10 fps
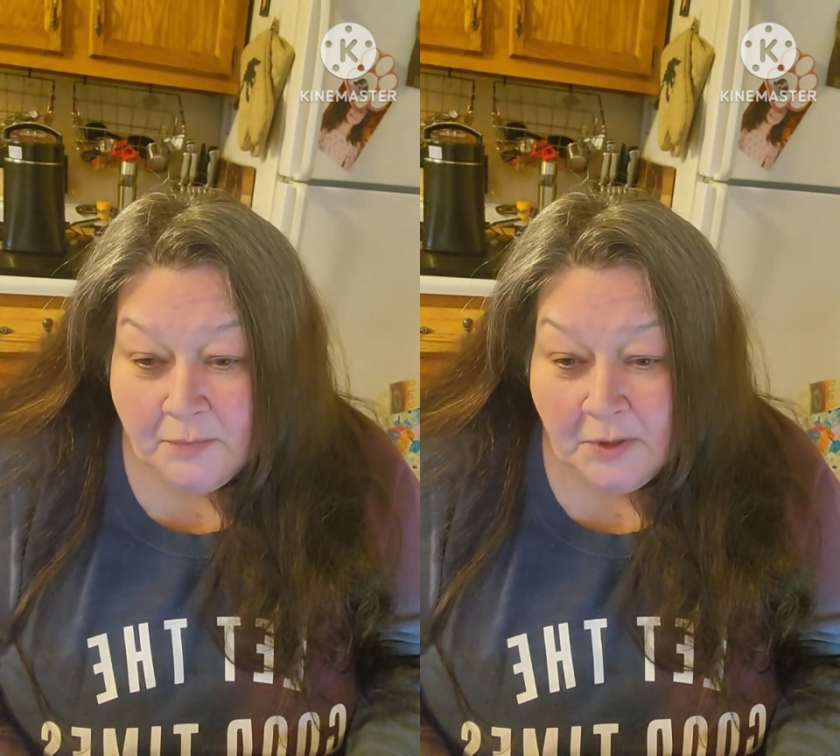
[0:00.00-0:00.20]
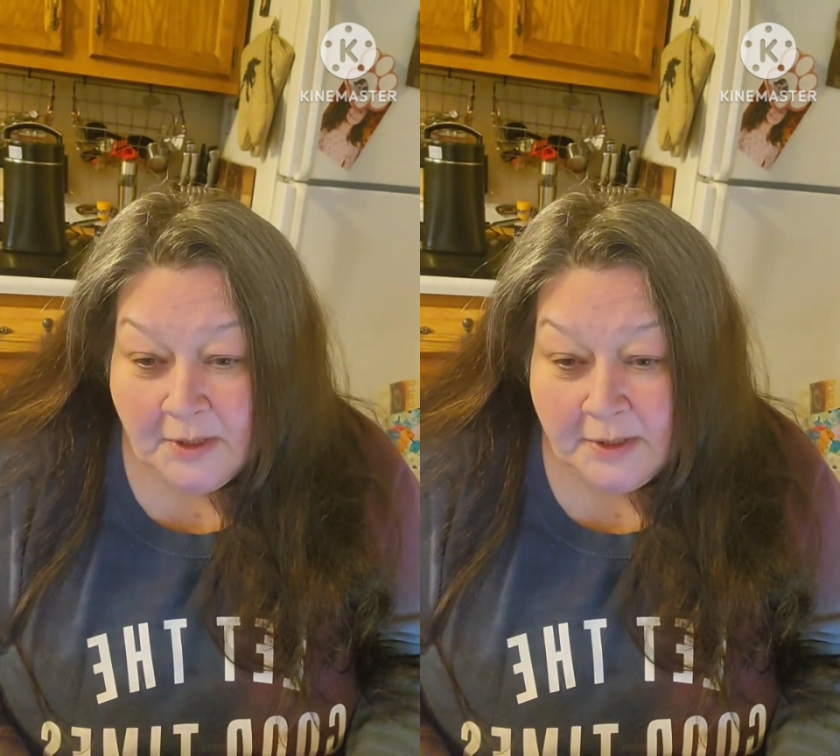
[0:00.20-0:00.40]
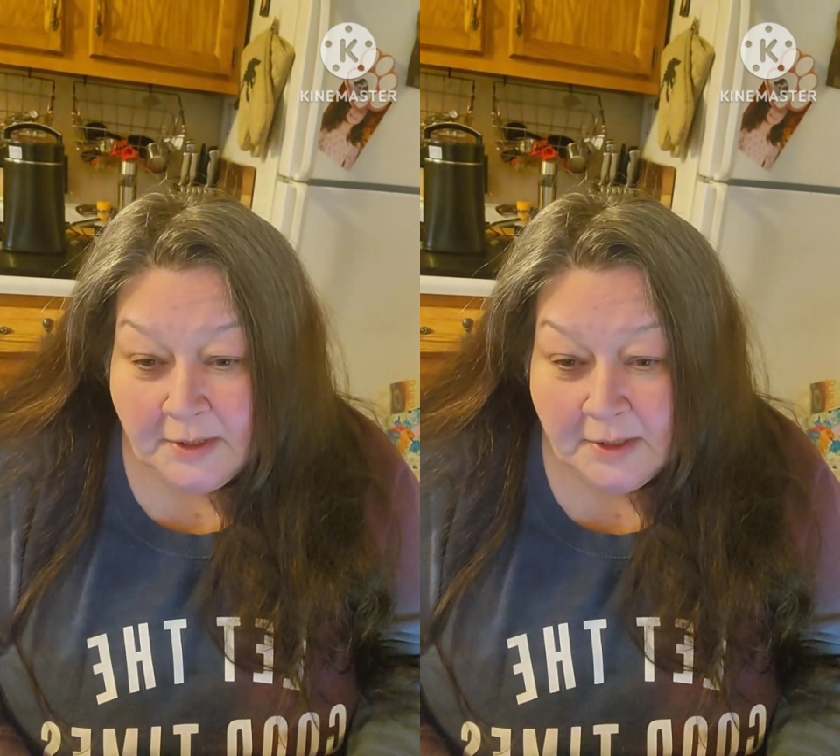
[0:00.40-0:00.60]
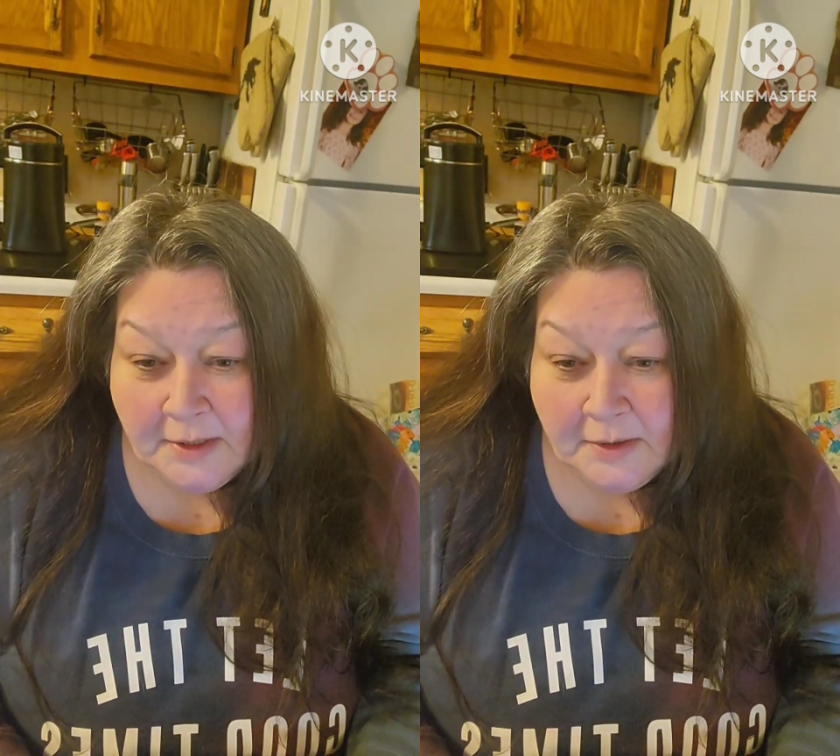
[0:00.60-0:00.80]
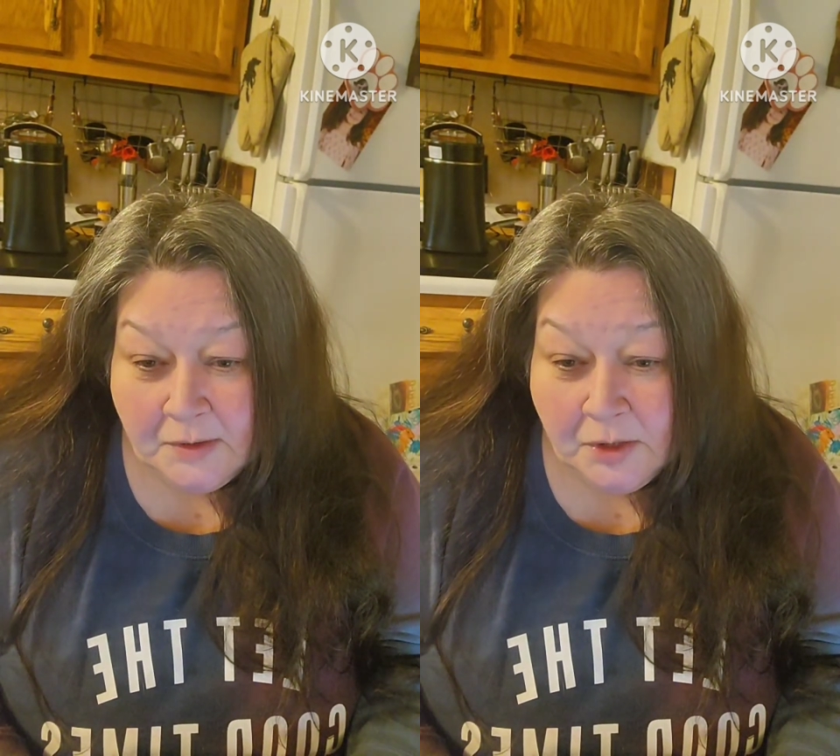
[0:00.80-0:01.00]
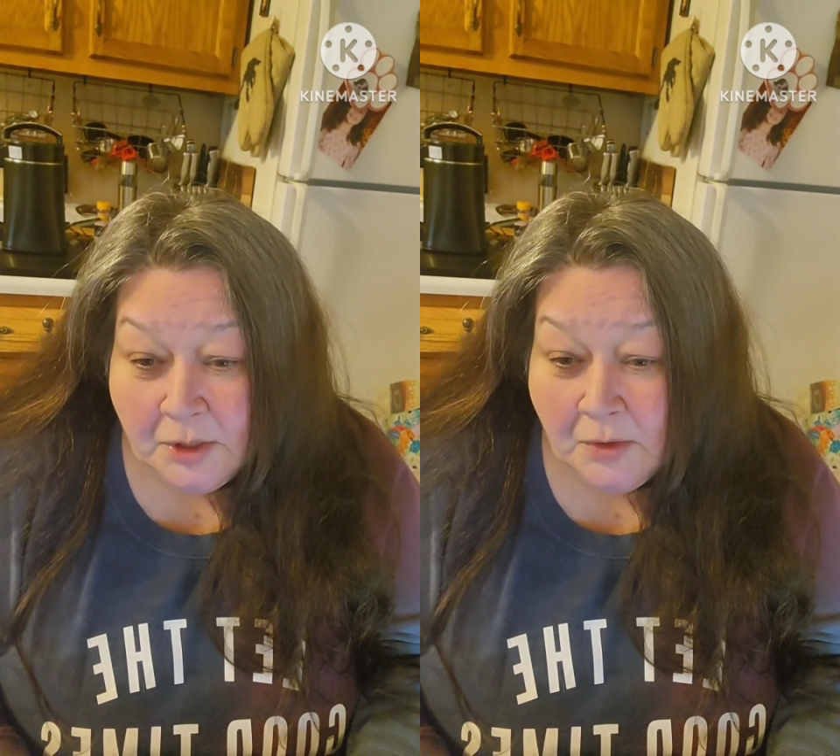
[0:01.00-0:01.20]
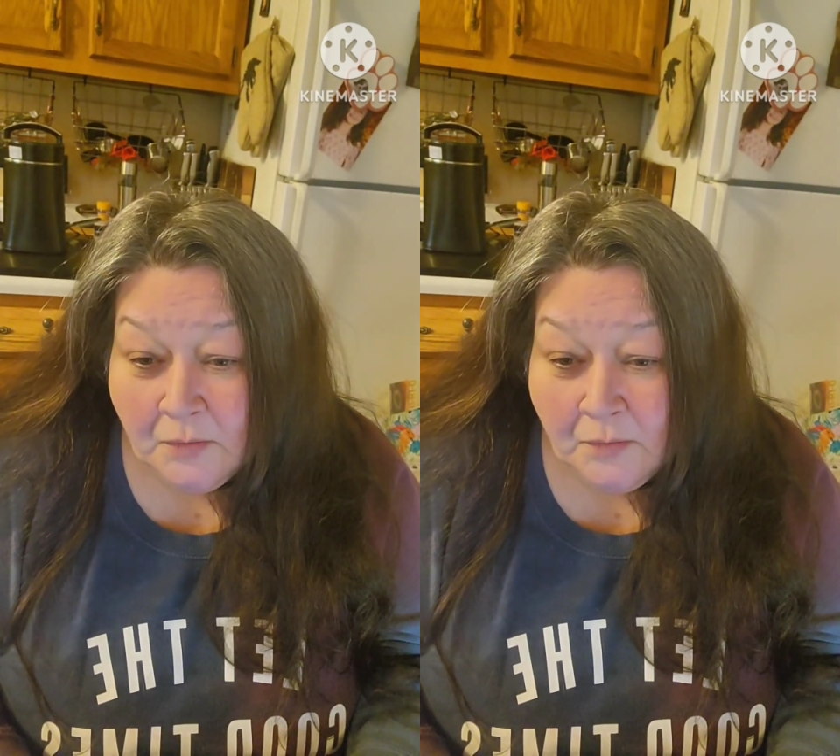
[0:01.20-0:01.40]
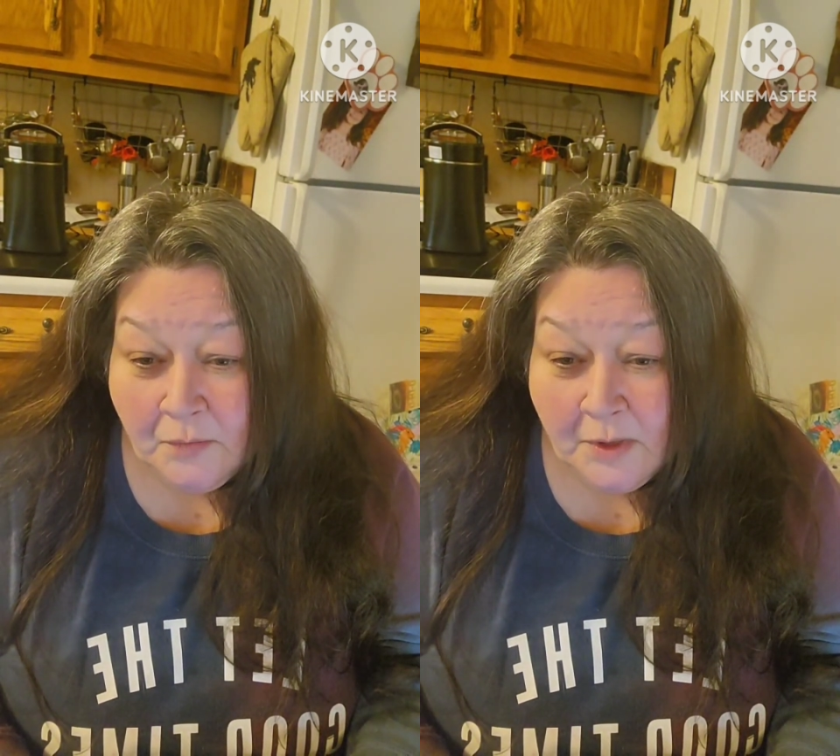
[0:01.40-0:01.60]
But, you know,
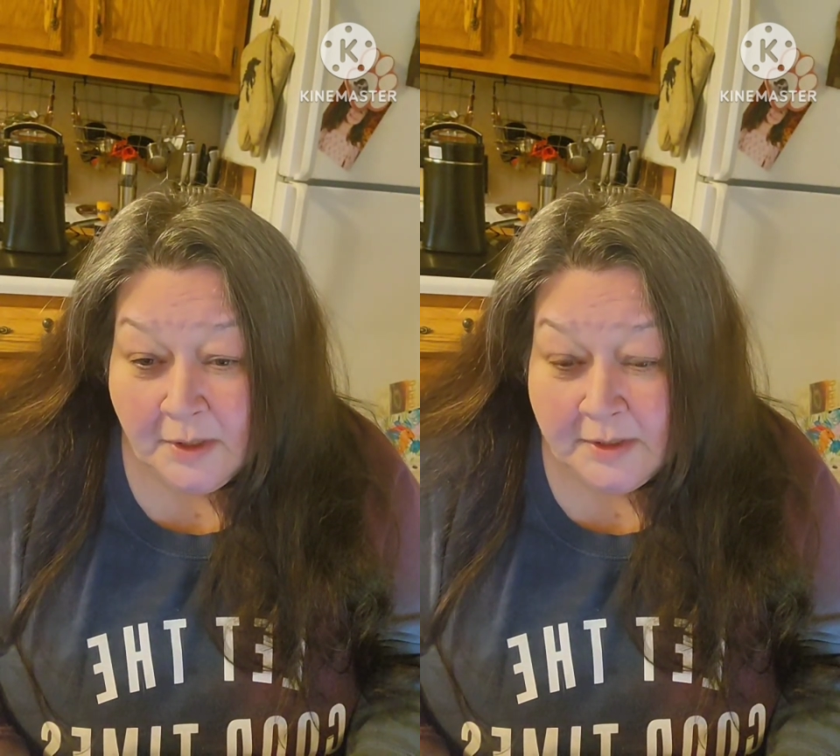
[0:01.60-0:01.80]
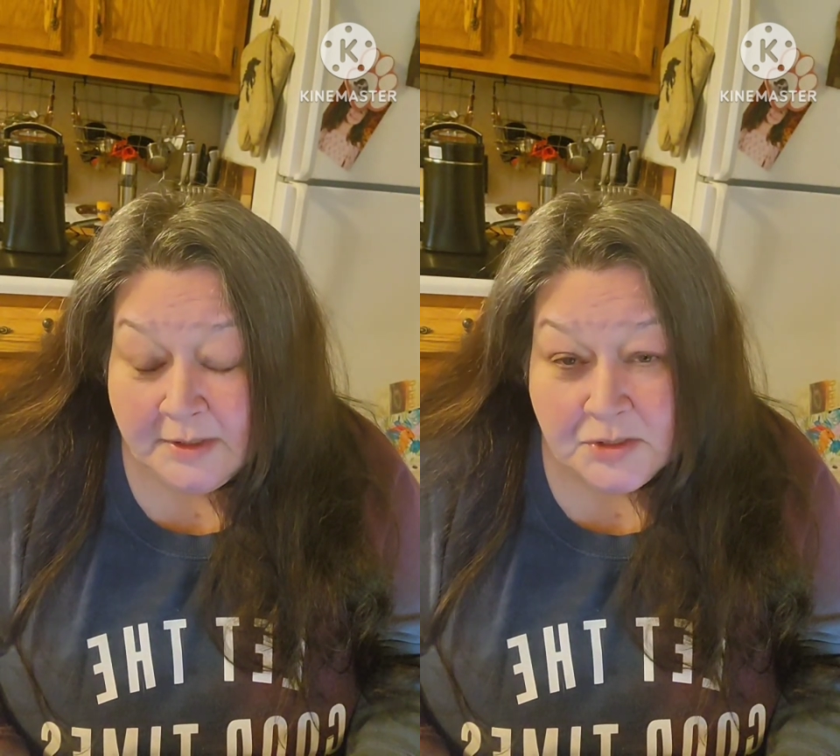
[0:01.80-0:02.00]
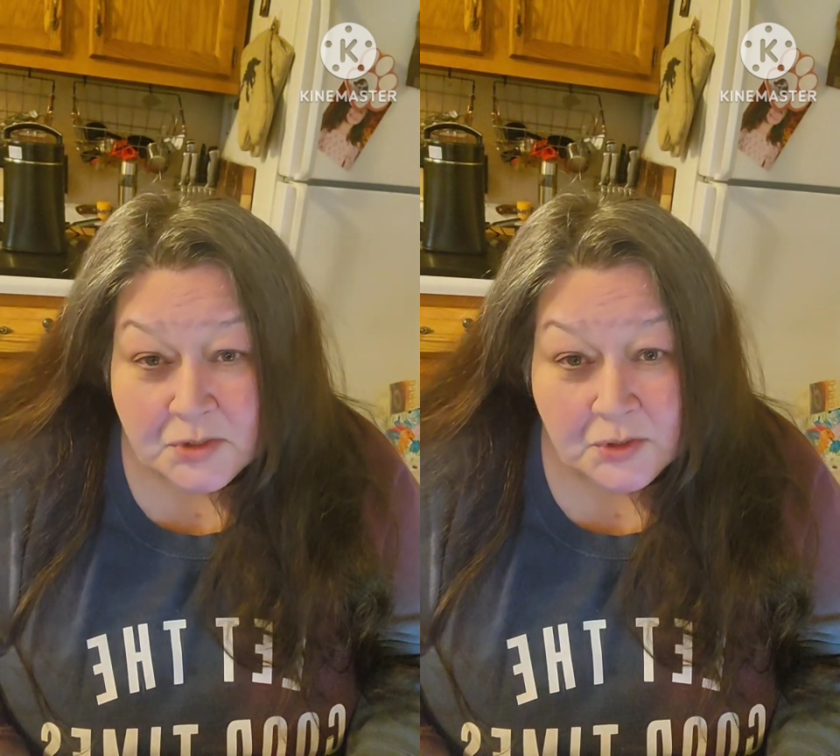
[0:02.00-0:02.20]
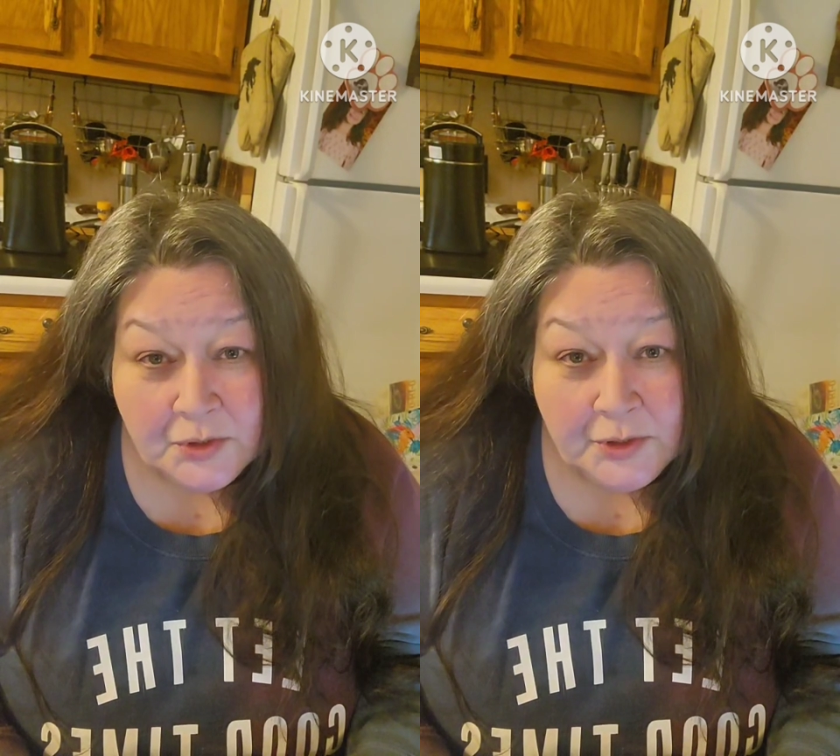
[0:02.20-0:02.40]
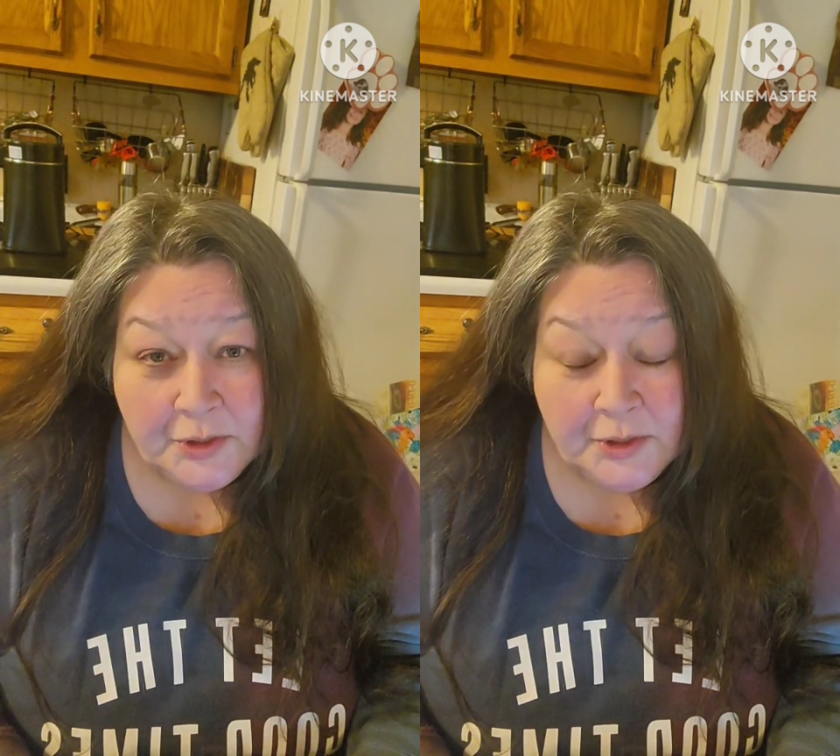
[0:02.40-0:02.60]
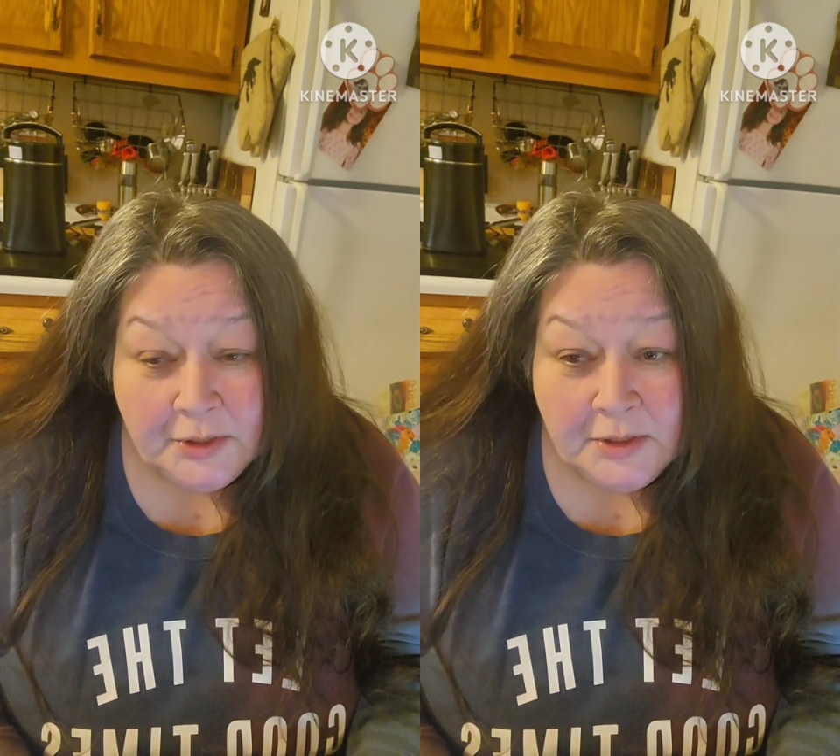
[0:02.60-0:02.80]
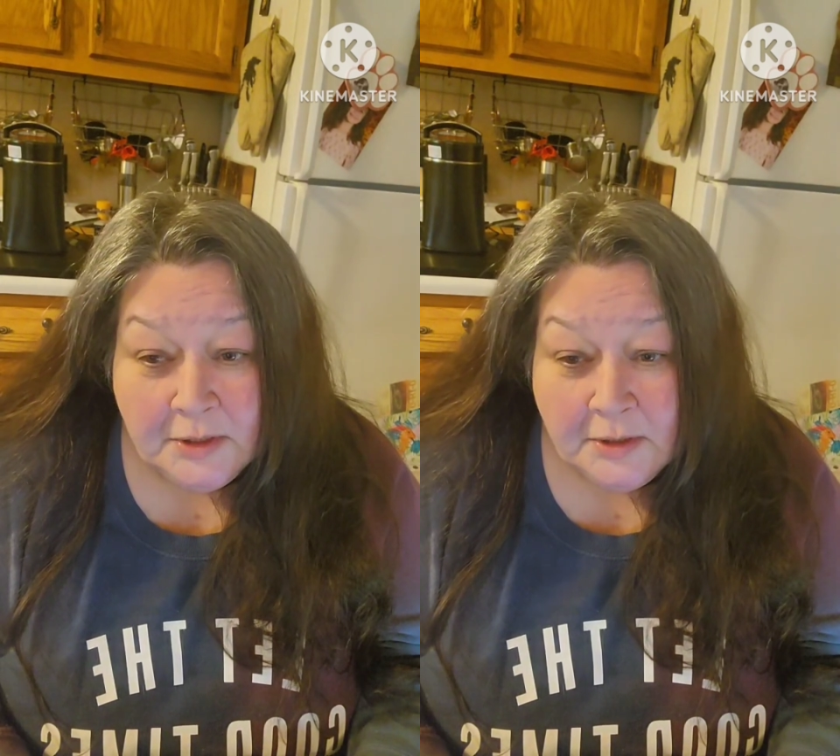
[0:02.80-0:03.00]
honey's good.